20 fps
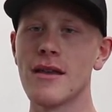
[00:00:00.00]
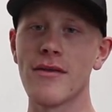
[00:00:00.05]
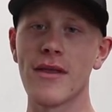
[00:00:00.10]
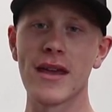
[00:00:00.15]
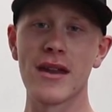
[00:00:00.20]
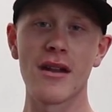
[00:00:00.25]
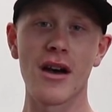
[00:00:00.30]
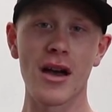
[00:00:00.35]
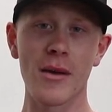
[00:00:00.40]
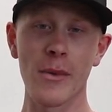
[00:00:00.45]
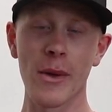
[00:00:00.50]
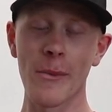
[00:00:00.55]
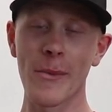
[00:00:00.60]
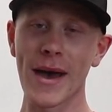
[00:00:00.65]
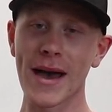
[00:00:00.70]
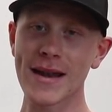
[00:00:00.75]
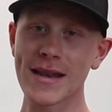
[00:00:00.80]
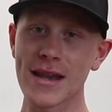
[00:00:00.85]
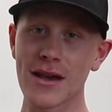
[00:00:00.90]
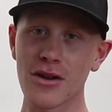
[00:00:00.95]
they knock me
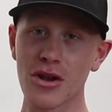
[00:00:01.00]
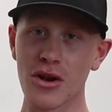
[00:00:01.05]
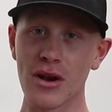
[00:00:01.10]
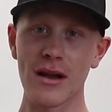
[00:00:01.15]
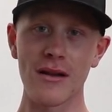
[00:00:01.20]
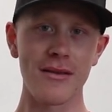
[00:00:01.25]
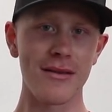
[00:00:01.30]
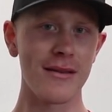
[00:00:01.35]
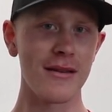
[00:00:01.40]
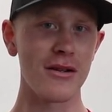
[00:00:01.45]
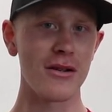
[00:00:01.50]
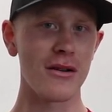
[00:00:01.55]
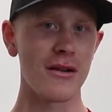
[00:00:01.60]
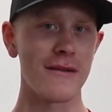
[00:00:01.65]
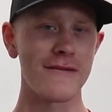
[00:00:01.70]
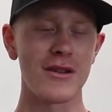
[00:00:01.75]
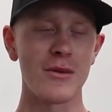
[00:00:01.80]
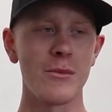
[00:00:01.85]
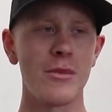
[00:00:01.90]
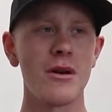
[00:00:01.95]
back down to ground zero. I
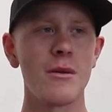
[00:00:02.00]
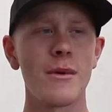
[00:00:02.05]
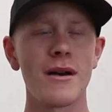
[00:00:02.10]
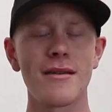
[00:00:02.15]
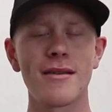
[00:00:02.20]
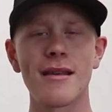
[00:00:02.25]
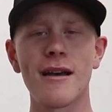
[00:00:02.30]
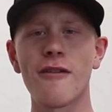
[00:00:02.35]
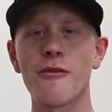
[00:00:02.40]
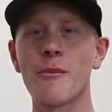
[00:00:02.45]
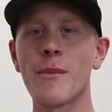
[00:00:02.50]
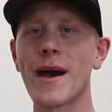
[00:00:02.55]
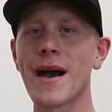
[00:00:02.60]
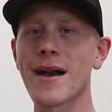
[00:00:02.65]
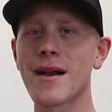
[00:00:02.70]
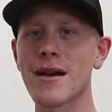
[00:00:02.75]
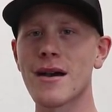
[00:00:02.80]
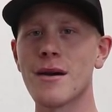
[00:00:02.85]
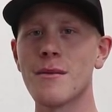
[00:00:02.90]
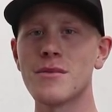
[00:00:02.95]
have to build myself
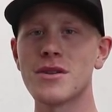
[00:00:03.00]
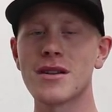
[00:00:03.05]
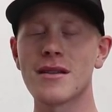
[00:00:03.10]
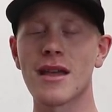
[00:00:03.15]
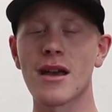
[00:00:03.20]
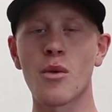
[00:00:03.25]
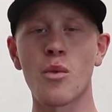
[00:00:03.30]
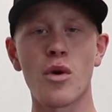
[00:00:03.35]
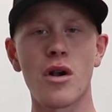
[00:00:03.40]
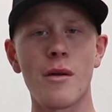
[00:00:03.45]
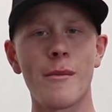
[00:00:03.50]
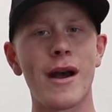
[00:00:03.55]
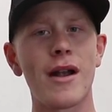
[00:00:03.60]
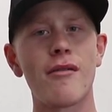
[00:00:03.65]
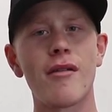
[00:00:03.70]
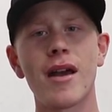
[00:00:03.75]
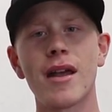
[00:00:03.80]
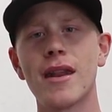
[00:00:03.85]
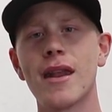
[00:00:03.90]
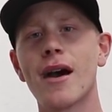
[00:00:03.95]
back up to like where I'm
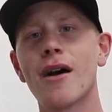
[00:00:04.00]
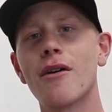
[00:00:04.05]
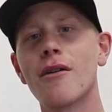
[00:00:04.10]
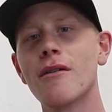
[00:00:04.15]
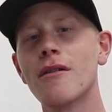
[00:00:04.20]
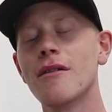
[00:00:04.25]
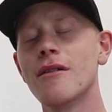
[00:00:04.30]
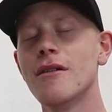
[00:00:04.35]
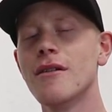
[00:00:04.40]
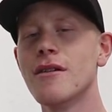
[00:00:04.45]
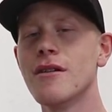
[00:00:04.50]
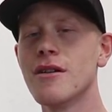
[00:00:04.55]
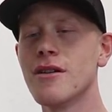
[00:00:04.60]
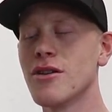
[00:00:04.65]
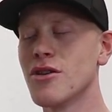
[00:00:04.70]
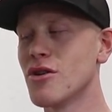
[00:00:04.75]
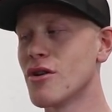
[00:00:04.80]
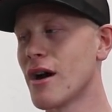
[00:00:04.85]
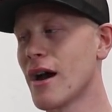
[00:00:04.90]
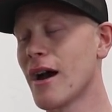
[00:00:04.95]
at right now.
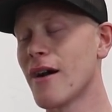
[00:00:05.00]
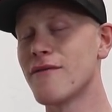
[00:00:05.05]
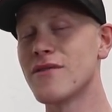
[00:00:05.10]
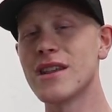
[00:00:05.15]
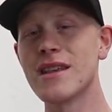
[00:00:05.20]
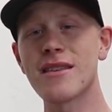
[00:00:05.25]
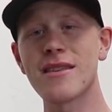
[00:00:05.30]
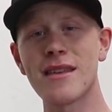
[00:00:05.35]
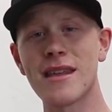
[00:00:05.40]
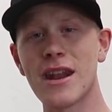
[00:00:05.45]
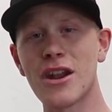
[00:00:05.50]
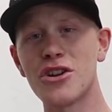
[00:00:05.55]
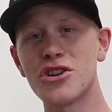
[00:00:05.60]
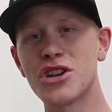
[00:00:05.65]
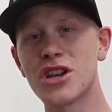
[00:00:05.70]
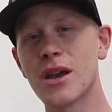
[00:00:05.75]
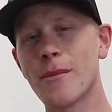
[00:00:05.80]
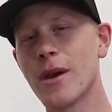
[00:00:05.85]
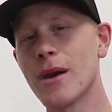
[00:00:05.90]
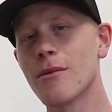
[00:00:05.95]
You know, I have decent
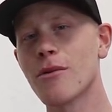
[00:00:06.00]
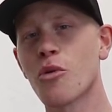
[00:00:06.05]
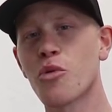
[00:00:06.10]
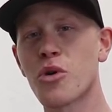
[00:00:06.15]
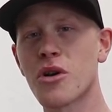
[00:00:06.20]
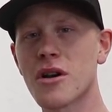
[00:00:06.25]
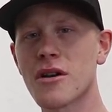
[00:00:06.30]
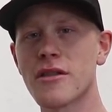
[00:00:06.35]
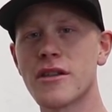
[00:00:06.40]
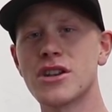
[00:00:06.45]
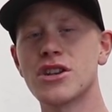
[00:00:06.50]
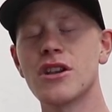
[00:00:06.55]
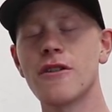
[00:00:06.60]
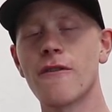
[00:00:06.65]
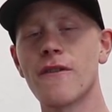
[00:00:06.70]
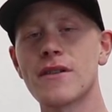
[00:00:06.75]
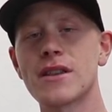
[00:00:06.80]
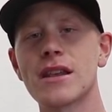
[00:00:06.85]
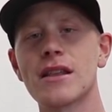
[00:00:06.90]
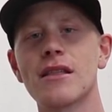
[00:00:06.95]
energy. I'm able to work on the
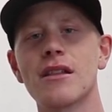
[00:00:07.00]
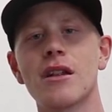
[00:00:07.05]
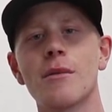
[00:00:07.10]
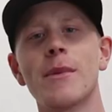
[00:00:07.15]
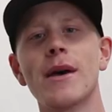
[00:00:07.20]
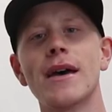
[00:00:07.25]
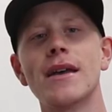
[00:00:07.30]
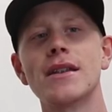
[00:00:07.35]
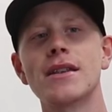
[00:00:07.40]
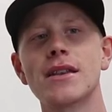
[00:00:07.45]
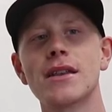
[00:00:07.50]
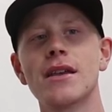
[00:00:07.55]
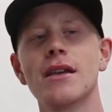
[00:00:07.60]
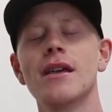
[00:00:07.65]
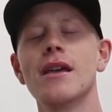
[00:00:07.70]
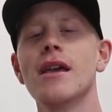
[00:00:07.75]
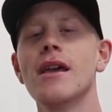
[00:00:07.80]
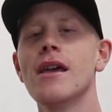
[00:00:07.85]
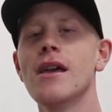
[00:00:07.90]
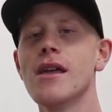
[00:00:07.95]
250 a little bit.
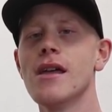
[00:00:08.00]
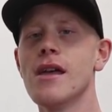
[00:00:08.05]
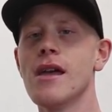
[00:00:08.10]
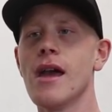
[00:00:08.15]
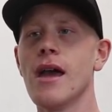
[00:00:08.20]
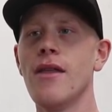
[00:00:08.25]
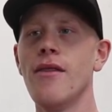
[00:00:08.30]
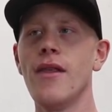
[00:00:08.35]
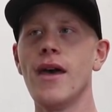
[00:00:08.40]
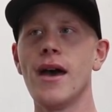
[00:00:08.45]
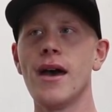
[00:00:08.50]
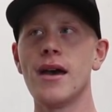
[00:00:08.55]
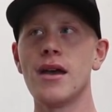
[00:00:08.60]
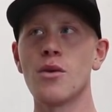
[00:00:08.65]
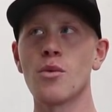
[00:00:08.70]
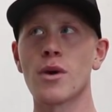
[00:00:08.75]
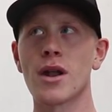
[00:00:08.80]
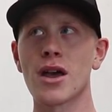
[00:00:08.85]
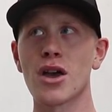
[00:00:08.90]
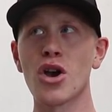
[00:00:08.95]
And
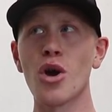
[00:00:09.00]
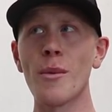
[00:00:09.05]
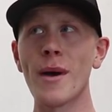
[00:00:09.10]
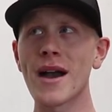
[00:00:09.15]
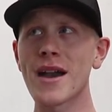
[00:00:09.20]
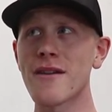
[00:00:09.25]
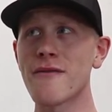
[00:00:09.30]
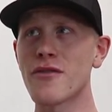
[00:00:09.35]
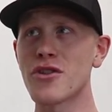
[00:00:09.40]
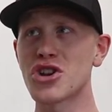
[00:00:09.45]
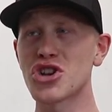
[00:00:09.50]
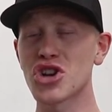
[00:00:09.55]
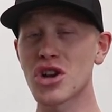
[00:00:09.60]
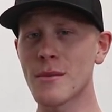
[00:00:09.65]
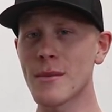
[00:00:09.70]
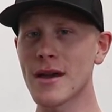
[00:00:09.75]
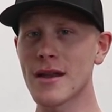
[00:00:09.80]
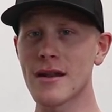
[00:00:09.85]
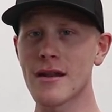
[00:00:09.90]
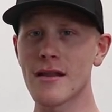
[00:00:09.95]
then when I go back in for
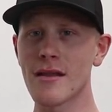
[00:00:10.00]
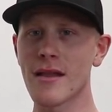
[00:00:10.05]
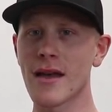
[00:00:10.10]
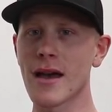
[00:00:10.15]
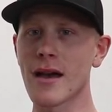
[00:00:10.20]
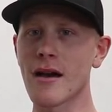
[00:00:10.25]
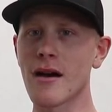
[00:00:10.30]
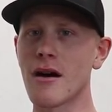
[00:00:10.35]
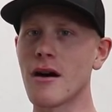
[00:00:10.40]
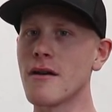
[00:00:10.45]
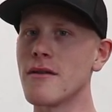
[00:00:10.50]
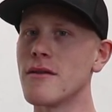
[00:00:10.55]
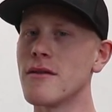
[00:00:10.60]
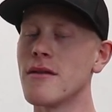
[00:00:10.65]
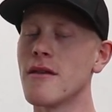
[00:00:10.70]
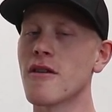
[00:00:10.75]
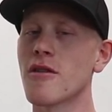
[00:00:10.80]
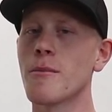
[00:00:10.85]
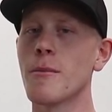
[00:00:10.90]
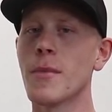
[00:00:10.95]
treatment, like on
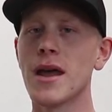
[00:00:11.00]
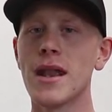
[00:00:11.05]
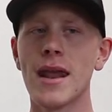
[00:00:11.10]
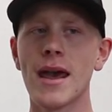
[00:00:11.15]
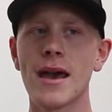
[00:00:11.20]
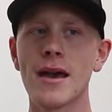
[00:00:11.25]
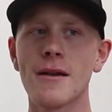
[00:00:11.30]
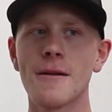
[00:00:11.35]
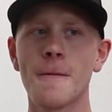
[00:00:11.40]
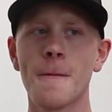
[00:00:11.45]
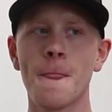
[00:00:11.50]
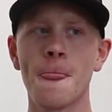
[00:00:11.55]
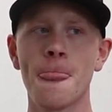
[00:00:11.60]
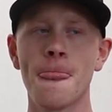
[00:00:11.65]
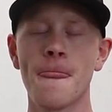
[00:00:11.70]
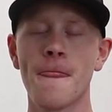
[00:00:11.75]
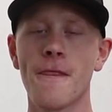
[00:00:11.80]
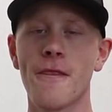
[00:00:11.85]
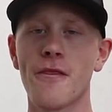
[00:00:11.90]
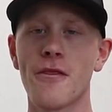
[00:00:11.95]
this Monday,
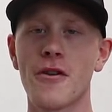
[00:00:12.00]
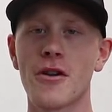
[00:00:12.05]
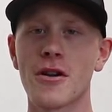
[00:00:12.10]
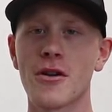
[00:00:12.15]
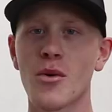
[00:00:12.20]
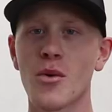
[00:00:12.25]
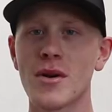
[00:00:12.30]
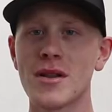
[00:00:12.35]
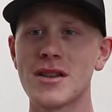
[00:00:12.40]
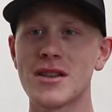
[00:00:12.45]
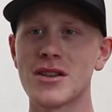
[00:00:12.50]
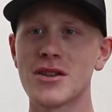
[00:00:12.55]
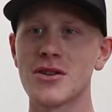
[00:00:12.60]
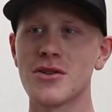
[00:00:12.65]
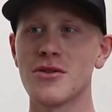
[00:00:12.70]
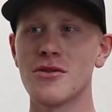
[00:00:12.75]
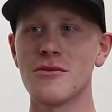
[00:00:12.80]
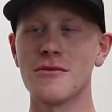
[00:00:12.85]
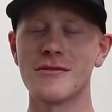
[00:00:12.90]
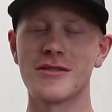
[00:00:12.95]
they're going
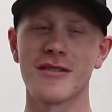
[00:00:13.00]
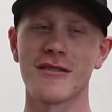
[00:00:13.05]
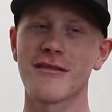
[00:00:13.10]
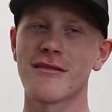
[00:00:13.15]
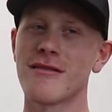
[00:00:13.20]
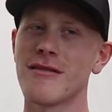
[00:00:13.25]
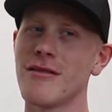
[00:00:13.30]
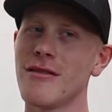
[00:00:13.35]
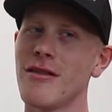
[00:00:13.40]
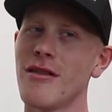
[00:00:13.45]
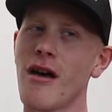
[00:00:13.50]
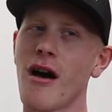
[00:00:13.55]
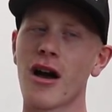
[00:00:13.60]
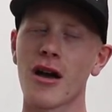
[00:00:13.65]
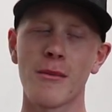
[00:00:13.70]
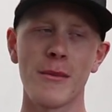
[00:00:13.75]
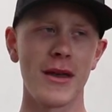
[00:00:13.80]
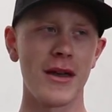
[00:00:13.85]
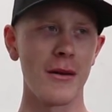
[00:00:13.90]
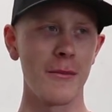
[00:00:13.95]
to just
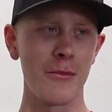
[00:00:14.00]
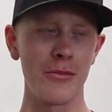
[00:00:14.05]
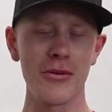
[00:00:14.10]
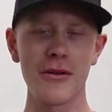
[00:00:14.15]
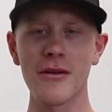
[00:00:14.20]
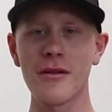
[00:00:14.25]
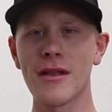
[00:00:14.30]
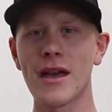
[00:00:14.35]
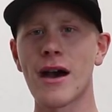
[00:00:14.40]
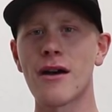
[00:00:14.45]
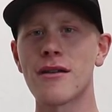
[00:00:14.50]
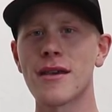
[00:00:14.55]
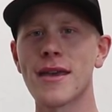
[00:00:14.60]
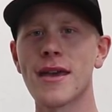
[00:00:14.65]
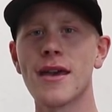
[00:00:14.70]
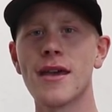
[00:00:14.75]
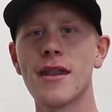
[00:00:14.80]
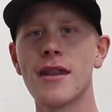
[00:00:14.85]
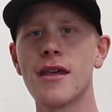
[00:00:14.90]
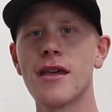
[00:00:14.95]
knock me completely out
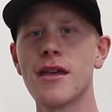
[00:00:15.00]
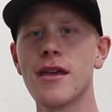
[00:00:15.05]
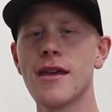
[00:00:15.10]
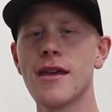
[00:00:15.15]
again